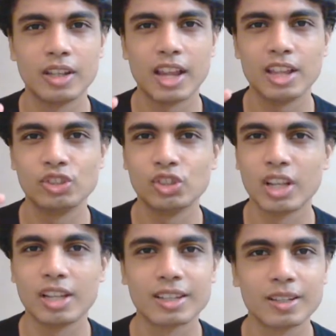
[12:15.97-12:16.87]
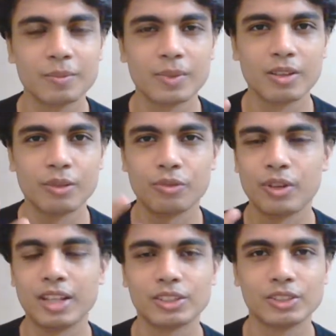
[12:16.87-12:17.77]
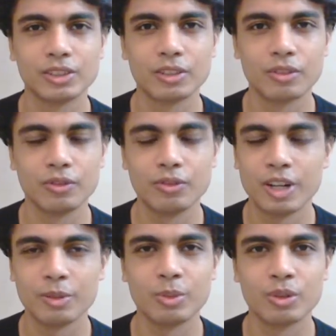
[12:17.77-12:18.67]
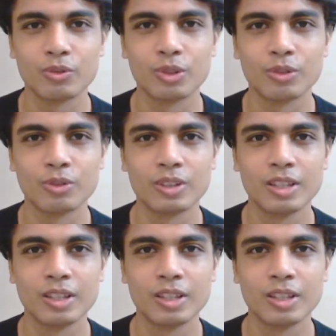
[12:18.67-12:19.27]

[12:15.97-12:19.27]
angelic face, very beautiful,